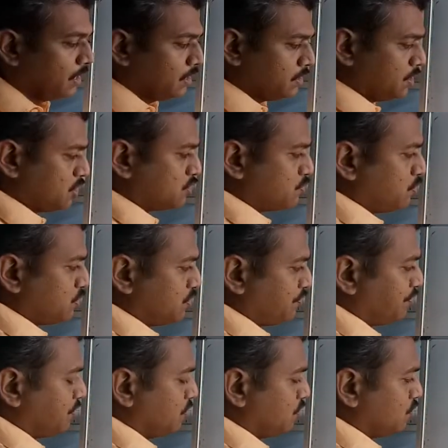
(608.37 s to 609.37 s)
This was
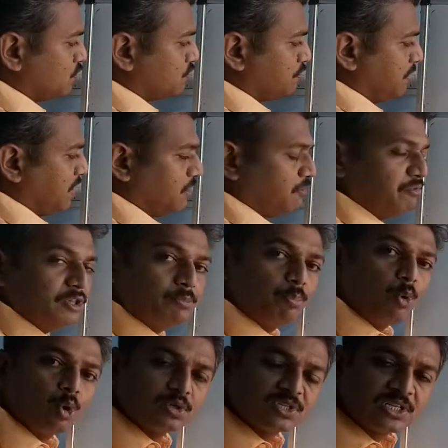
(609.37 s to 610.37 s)
a fuse made with
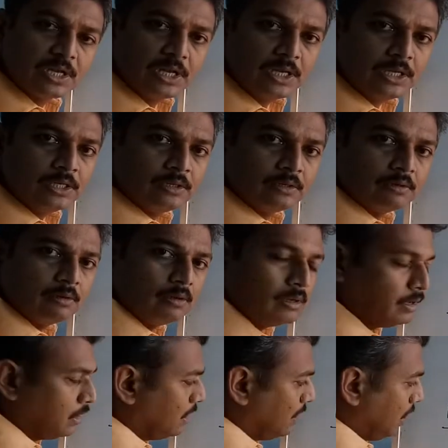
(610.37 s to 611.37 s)
porcelain,
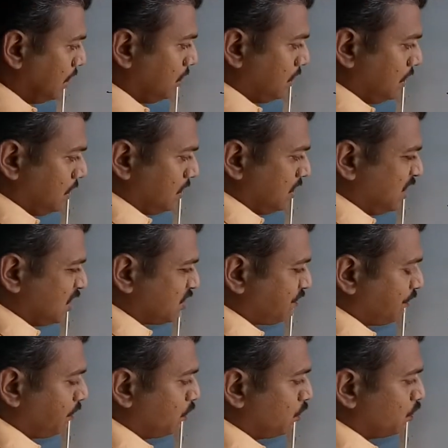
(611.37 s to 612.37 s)
and in this
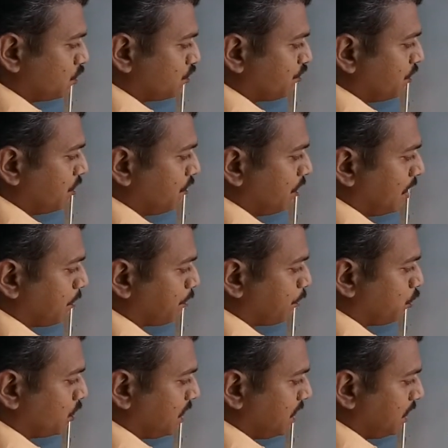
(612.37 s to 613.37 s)
fuse we were
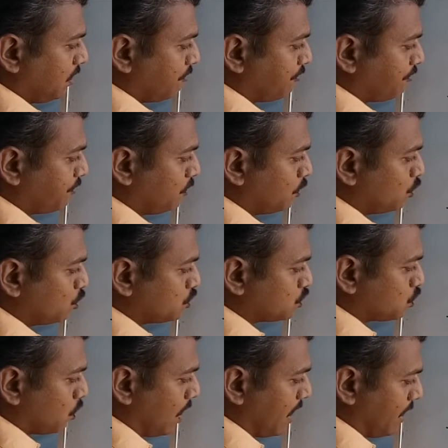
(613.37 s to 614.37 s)
putting a fuse
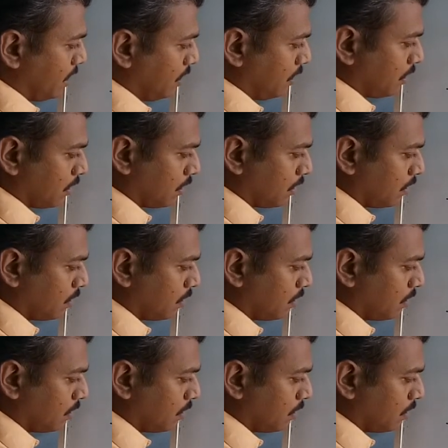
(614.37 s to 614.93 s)
wire.